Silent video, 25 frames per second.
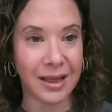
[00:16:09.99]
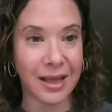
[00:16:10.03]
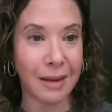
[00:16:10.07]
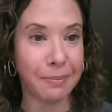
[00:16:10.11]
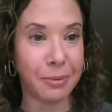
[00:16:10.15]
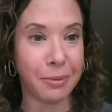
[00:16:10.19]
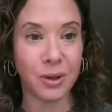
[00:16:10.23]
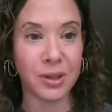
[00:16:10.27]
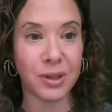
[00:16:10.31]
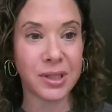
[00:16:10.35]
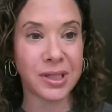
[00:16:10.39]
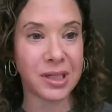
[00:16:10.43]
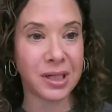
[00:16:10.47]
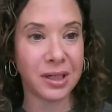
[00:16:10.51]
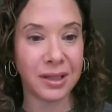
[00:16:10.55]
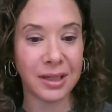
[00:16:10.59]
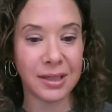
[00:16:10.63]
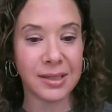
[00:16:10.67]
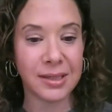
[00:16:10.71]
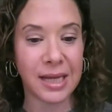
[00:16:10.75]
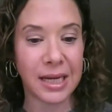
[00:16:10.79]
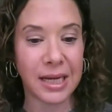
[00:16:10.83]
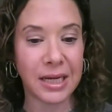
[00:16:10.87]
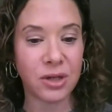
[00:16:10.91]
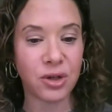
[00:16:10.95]
And that
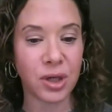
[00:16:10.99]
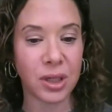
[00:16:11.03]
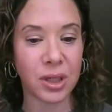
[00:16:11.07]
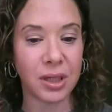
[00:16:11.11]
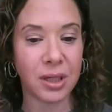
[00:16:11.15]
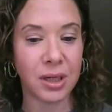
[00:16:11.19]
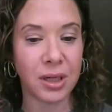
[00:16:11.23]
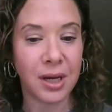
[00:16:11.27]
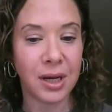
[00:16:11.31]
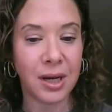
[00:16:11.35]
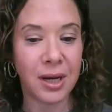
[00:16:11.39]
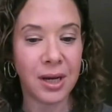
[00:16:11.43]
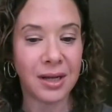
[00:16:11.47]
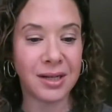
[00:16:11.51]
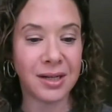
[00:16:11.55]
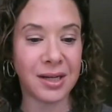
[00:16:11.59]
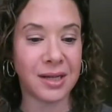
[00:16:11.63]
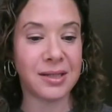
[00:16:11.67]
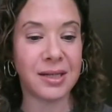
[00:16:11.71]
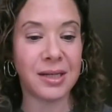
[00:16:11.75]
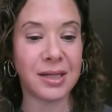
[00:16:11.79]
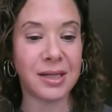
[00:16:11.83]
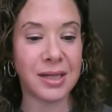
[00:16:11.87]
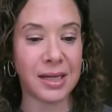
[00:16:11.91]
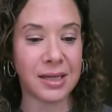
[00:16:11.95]
personalization
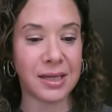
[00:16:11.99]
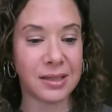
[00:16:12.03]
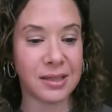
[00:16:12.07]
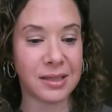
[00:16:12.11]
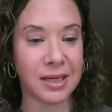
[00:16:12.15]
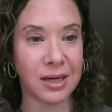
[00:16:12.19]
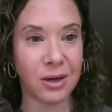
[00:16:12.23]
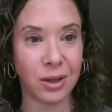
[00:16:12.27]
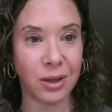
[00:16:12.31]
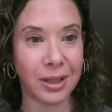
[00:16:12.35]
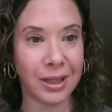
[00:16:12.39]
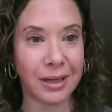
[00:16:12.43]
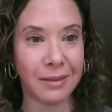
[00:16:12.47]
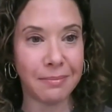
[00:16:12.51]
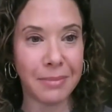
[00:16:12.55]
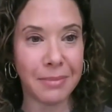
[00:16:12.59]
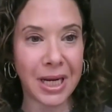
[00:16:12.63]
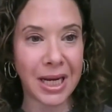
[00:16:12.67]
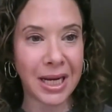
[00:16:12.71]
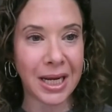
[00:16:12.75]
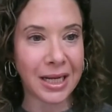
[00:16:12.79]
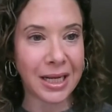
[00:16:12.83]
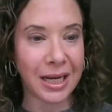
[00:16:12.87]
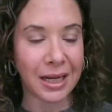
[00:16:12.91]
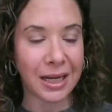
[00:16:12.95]
doesn't necessarily
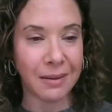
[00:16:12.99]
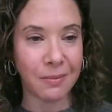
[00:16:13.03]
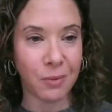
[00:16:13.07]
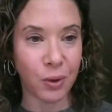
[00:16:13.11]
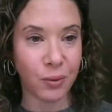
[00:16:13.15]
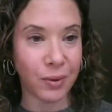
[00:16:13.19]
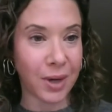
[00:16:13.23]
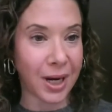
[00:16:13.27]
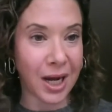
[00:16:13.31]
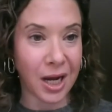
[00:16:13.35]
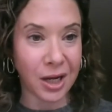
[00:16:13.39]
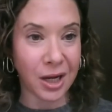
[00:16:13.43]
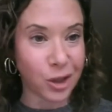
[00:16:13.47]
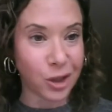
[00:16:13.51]
mean anymore, right?